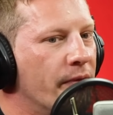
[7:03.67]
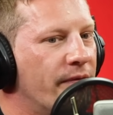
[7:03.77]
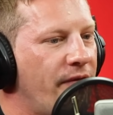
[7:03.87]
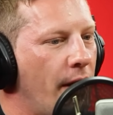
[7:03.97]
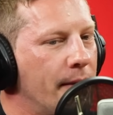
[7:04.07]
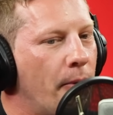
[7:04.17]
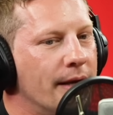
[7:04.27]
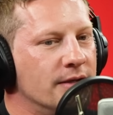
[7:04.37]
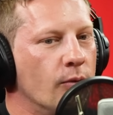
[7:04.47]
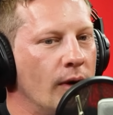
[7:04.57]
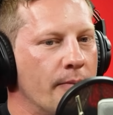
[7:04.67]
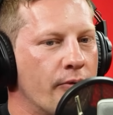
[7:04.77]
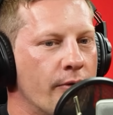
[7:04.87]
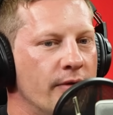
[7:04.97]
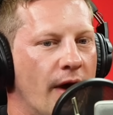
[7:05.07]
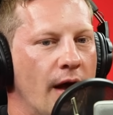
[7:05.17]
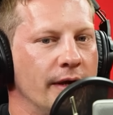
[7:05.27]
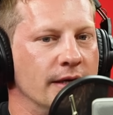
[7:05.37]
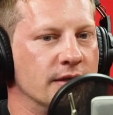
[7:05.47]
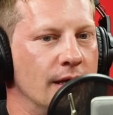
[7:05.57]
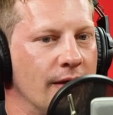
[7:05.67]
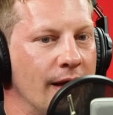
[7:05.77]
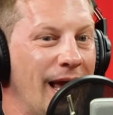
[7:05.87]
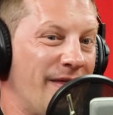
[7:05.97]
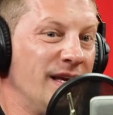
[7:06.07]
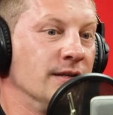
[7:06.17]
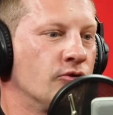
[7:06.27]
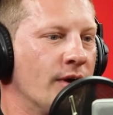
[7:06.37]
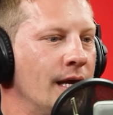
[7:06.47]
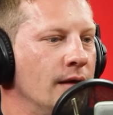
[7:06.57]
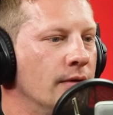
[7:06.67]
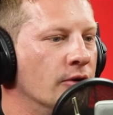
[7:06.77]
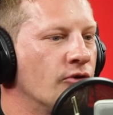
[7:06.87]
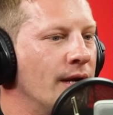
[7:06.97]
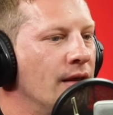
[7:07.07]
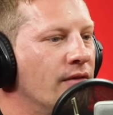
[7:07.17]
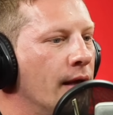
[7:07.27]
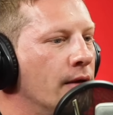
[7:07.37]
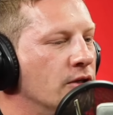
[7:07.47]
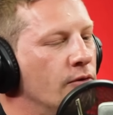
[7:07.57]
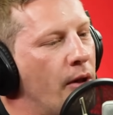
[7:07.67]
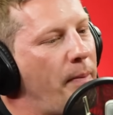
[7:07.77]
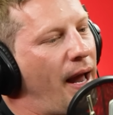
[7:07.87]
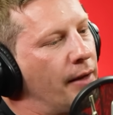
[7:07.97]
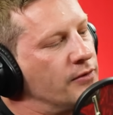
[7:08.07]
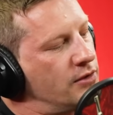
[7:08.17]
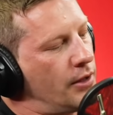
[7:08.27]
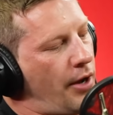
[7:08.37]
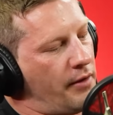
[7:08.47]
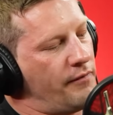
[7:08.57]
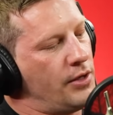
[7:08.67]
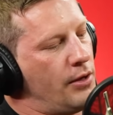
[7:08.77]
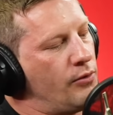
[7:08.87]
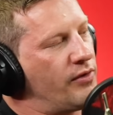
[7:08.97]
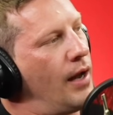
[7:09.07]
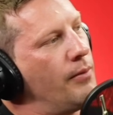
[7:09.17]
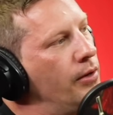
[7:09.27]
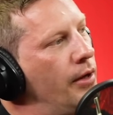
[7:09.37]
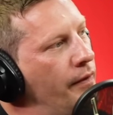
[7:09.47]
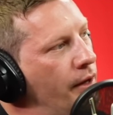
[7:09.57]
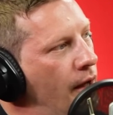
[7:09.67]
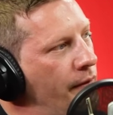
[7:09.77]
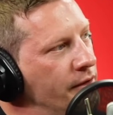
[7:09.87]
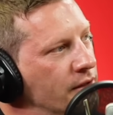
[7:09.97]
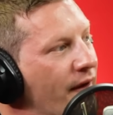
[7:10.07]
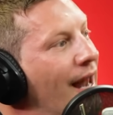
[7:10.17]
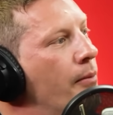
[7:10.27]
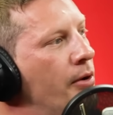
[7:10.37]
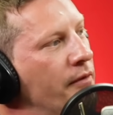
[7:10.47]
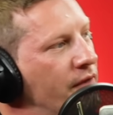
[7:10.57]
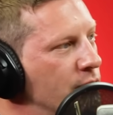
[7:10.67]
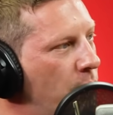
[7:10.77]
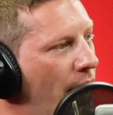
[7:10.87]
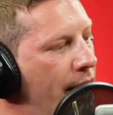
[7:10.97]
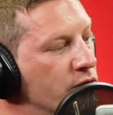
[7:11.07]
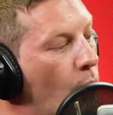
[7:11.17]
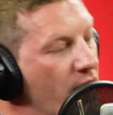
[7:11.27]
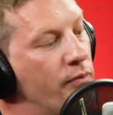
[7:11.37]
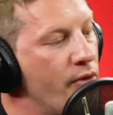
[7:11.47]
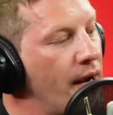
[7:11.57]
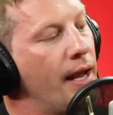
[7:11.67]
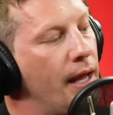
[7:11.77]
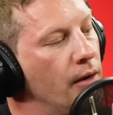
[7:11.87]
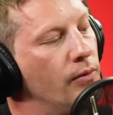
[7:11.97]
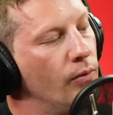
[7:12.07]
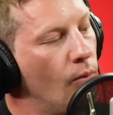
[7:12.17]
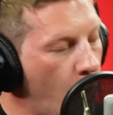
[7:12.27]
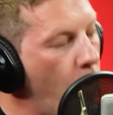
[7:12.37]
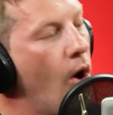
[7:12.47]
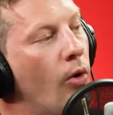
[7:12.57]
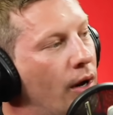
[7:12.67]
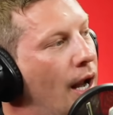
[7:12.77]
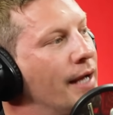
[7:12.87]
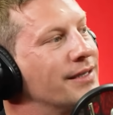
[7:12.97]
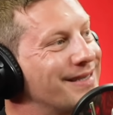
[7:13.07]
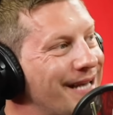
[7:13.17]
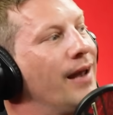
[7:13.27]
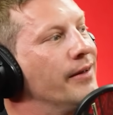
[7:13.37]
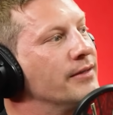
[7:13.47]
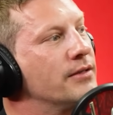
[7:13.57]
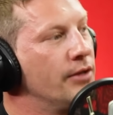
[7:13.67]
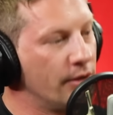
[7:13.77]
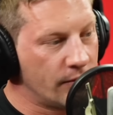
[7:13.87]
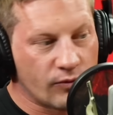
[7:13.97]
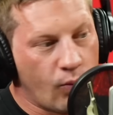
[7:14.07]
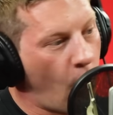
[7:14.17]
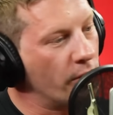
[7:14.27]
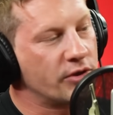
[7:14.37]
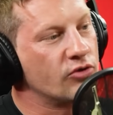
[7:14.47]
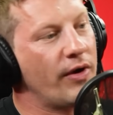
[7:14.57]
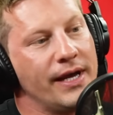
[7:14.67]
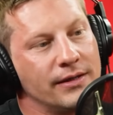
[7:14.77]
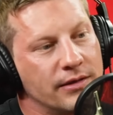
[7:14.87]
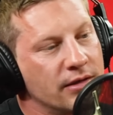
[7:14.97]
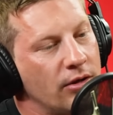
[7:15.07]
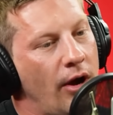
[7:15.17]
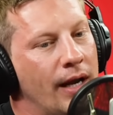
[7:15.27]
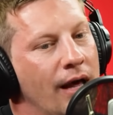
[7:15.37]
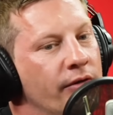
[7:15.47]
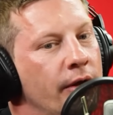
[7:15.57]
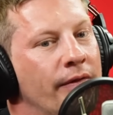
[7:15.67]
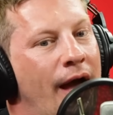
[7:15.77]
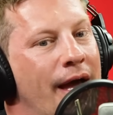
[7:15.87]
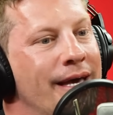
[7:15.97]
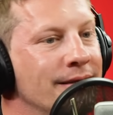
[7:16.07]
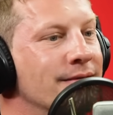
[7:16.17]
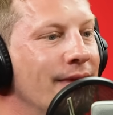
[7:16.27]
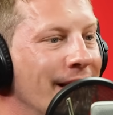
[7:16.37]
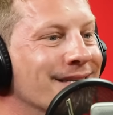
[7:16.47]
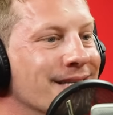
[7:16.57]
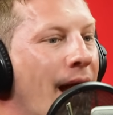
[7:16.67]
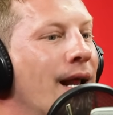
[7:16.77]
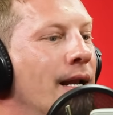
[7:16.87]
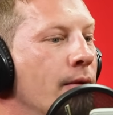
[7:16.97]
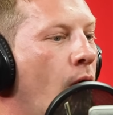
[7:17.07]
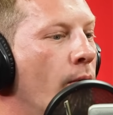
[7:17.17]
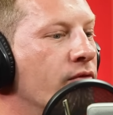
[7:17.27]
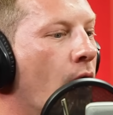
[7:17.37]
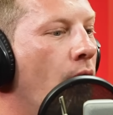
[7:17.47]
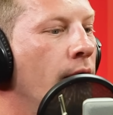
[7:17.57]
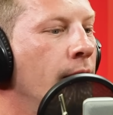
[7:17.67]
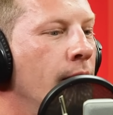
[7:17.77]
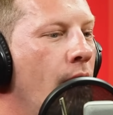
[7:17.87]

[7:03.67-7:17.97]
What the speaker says: Finding players that will improve that, I think is a tricky thing, because you've got to balance the kind of youth element and the development of these players with bringing in world-class talent that walks straight into the starting 11, and that is exactly what we've got.